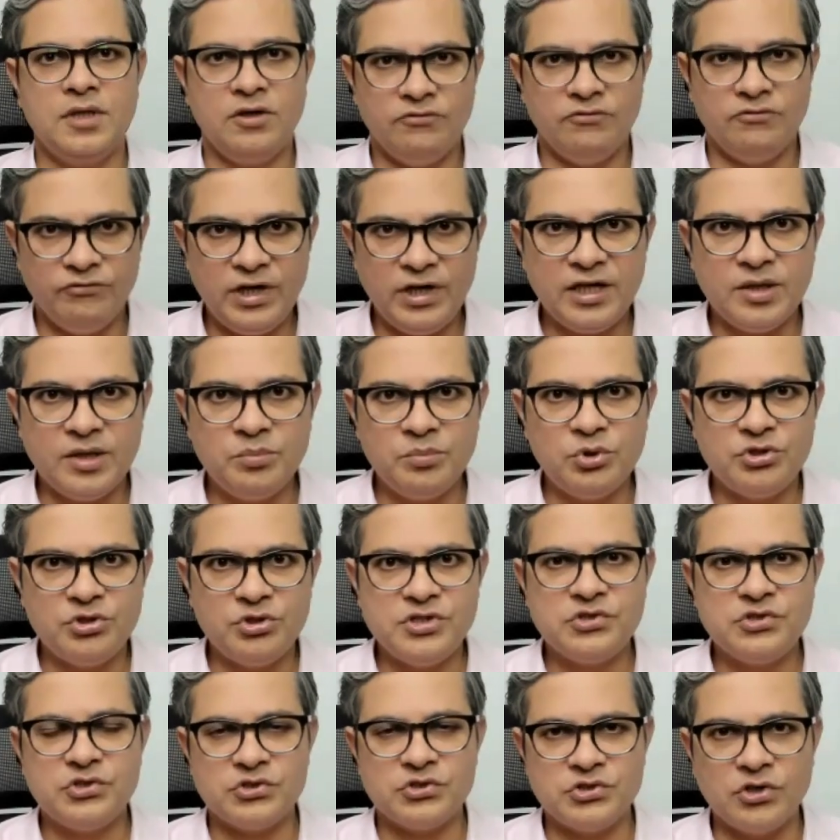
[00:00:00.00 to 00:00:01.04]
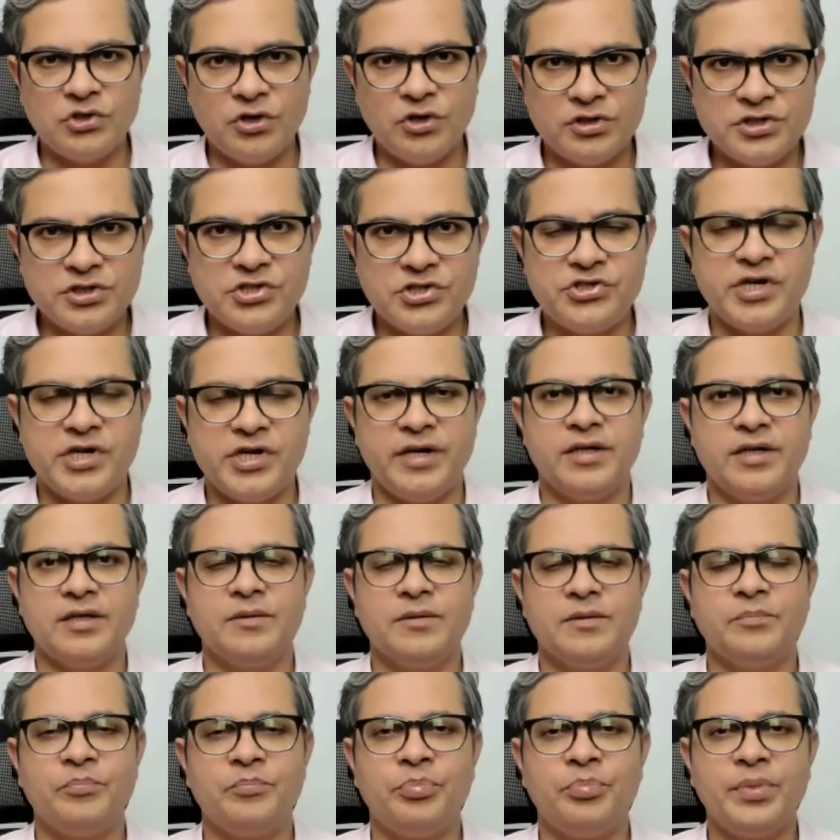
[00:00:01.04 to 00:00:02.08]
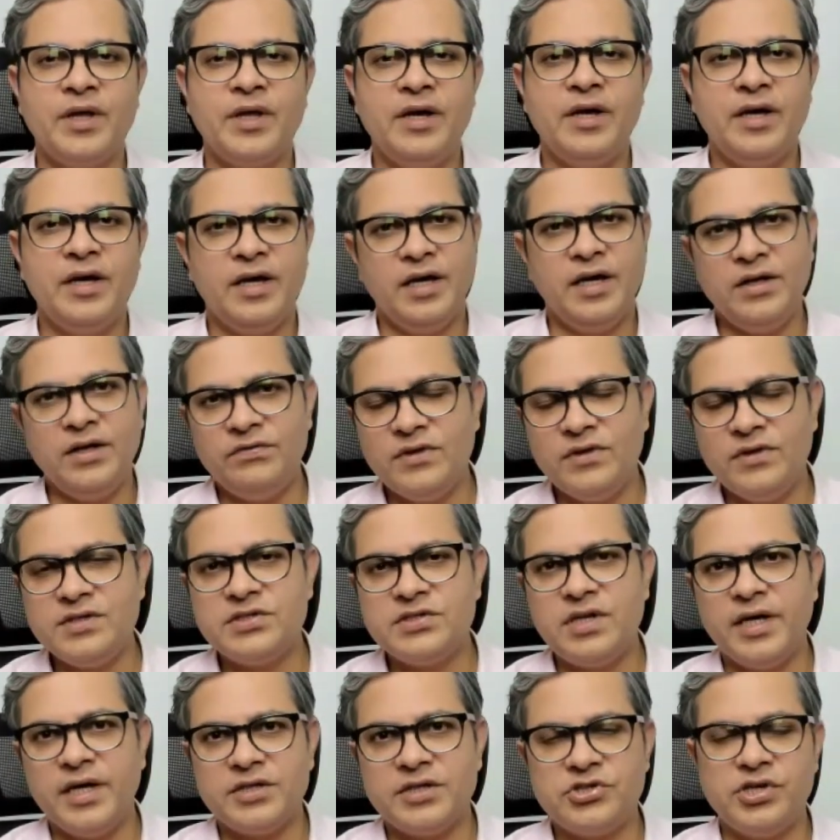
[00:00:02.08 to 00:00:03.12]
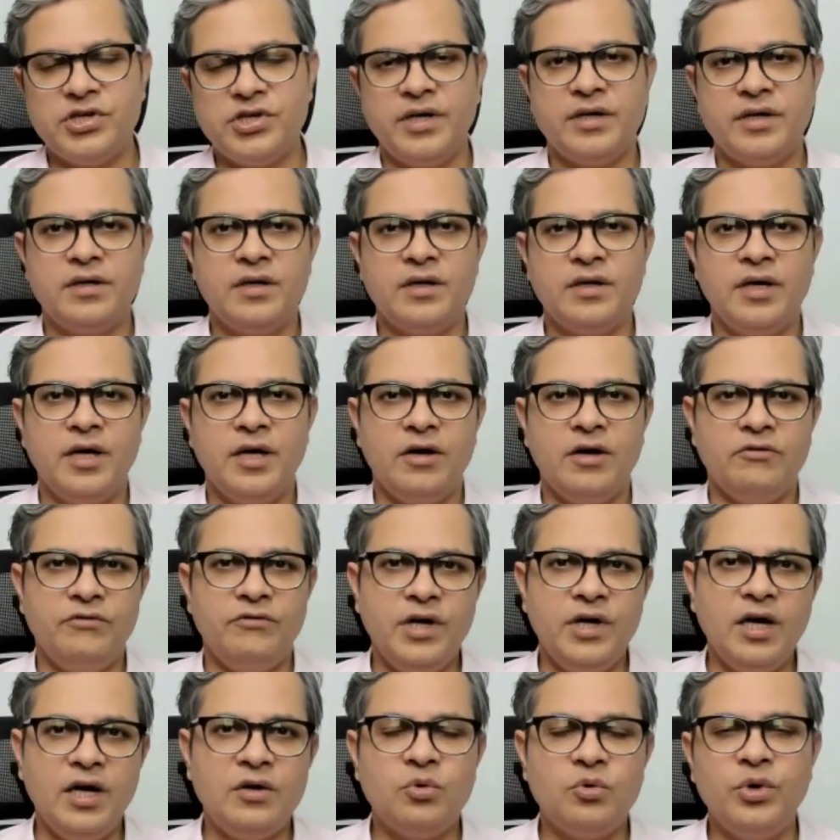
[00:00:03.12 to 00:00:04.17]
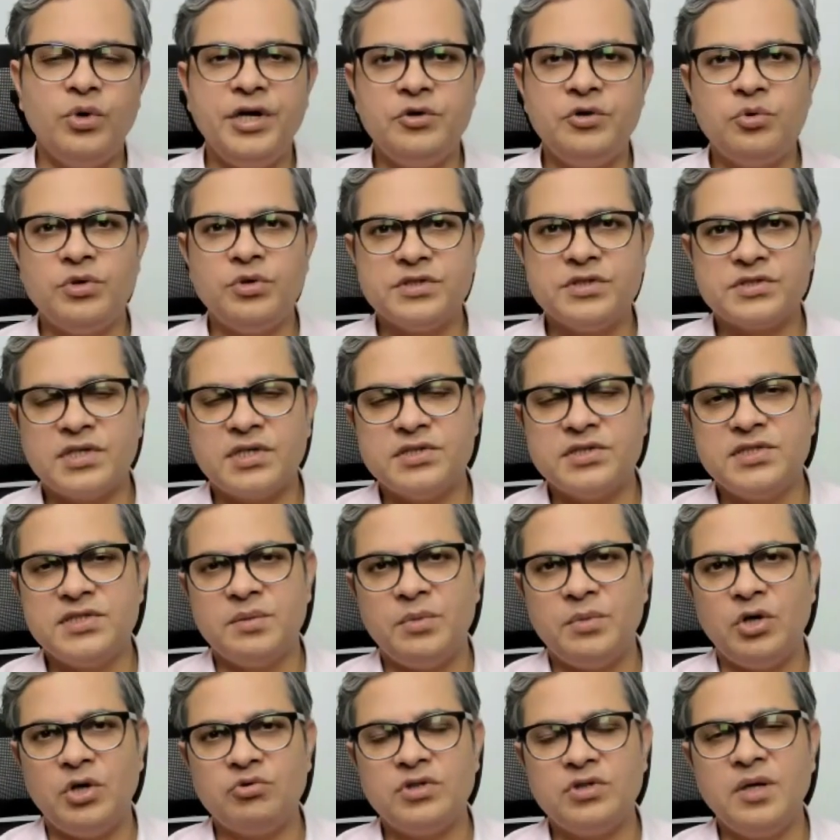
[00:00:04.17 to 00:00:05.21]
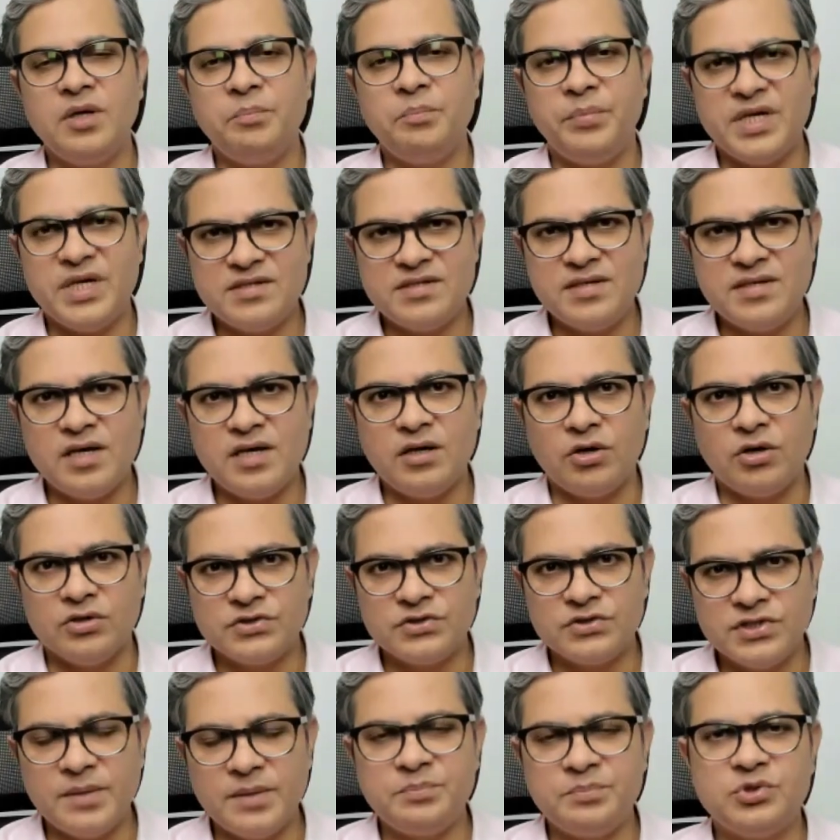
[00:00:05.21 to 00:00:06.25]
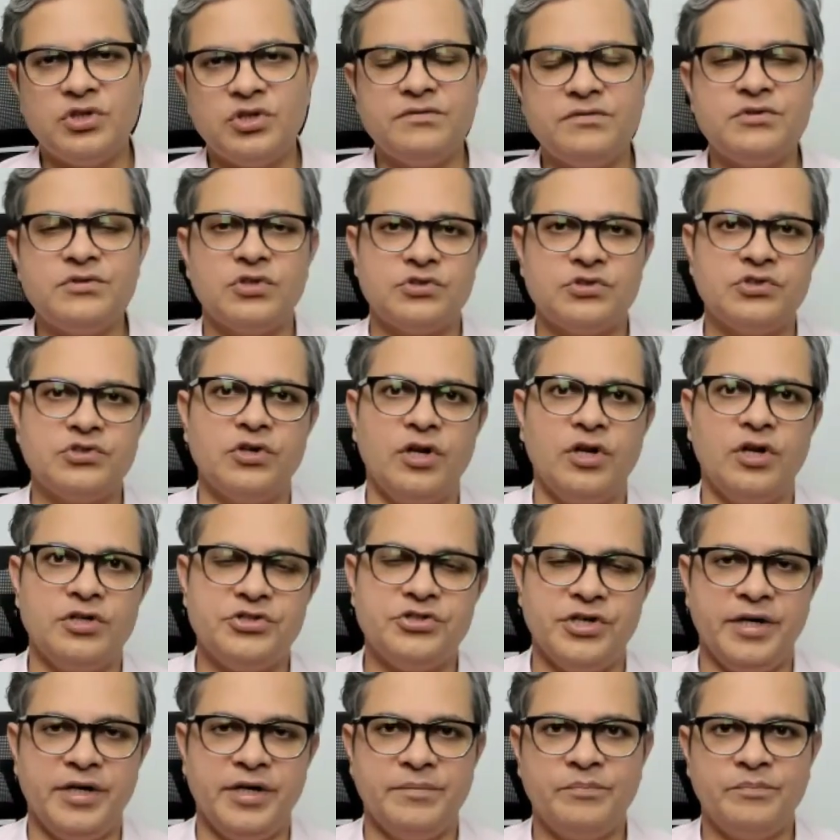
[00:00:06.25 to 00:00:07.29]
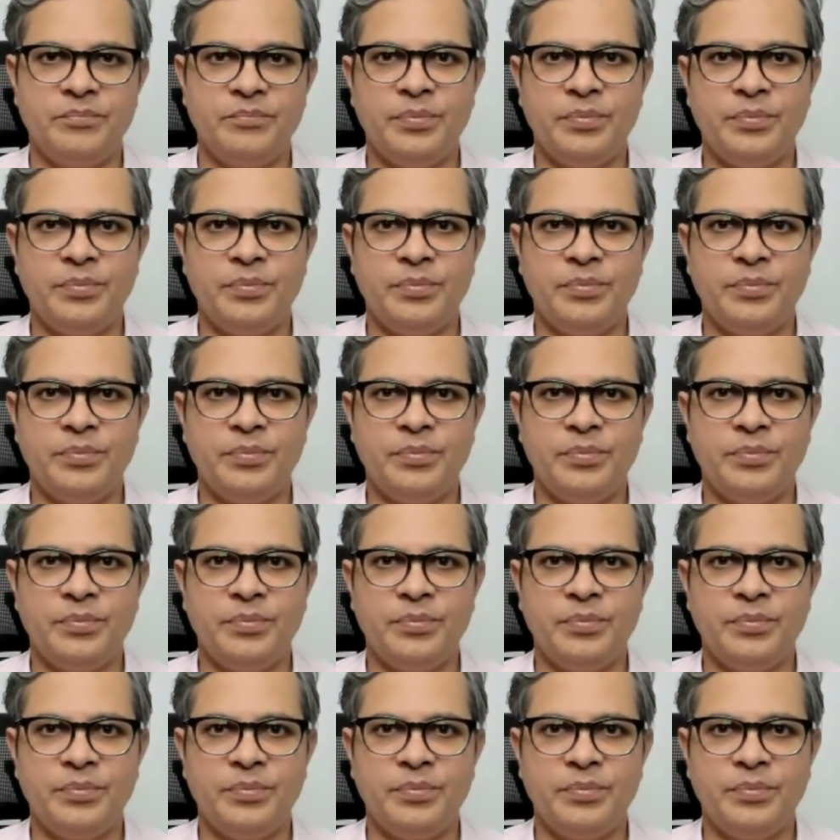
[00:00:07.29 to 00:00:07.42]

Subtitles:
Welcome to the Sociology channel. In this lecture, we are going to discuss about the basic concepts of sociology.